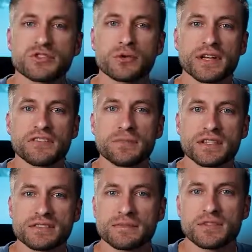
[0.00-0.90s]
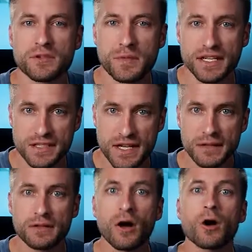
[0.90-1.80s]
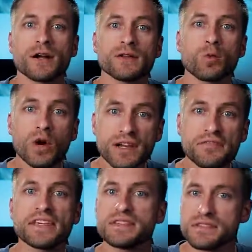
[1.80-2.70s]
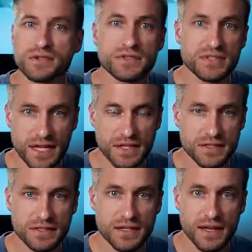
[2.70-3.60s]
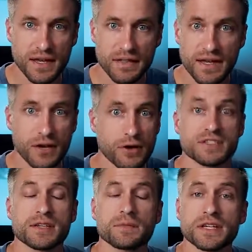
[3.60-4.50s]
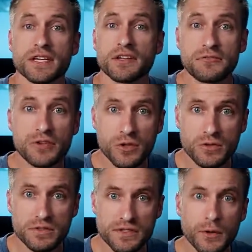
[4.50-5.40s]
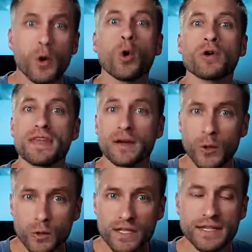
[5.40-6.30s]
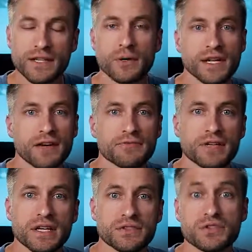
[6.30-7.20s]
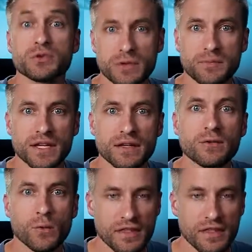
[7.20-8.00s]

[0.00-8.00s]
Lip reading: majority of Muslims on my channel are in one of these two stages. They are simply confused, or they only know enough to repeat